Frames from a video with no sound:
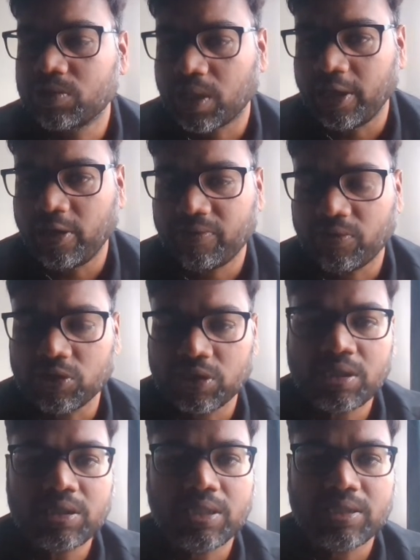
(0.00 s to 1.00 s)
kind of
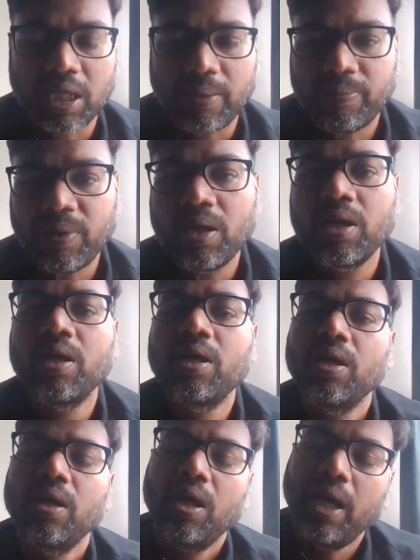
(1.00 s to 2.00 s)
questions and sample,
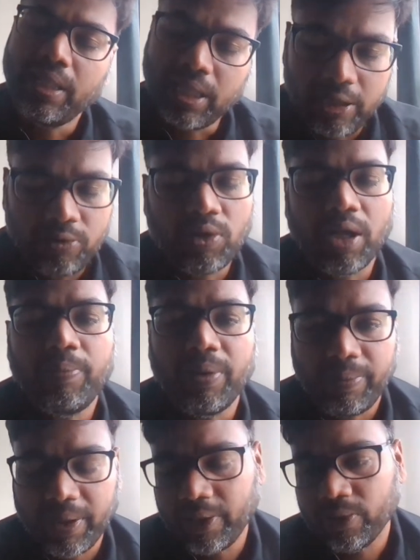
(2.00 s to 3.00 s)
and then you can
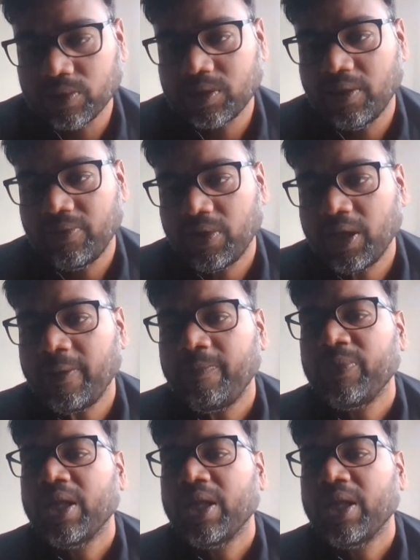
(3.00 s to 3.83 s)
prepare yourself. Okay.